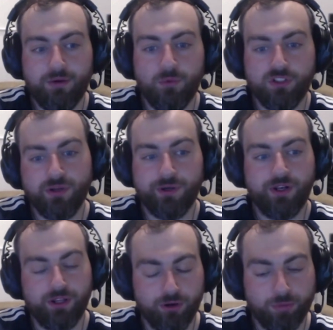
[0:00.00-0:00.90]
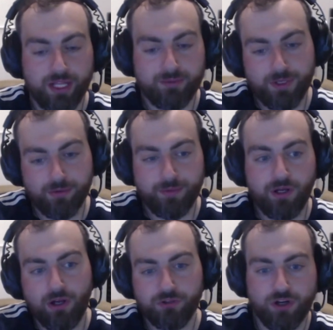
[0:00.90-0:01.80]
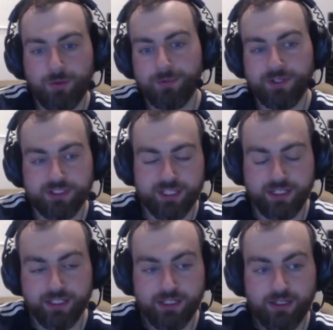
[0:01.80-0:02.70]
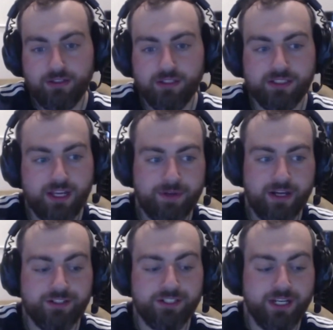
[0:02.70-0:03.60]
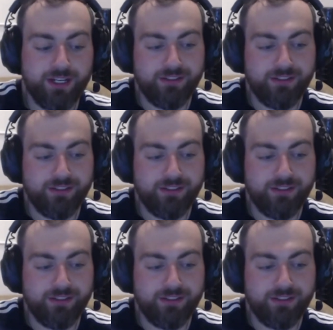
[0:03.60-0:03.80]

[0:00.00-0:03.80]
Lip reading: What's going on at the All Blacks, blah, blah, blah. Oh, drama because they lost the game to Argentina.